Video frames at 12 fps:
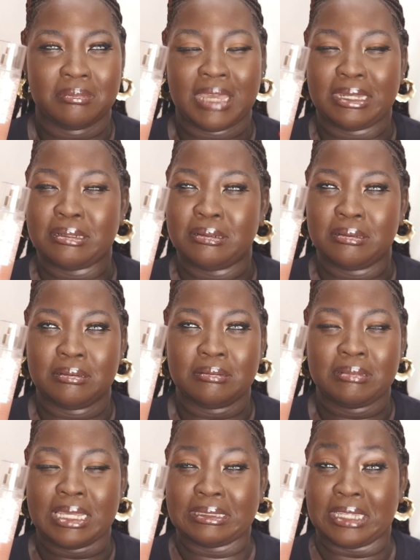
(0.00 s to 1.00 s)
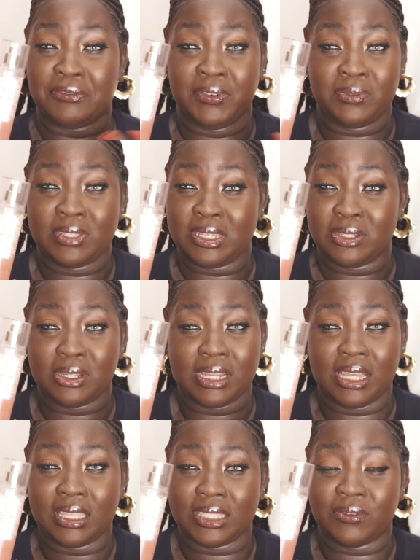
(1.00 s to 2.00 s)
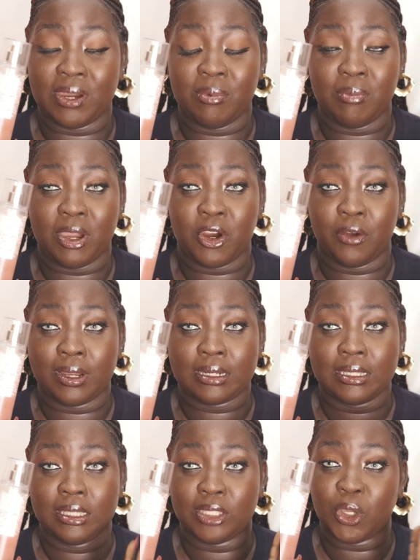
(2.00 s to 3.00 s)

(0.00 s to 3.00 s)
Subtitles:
I don't know, less than $15 if I remember correctly.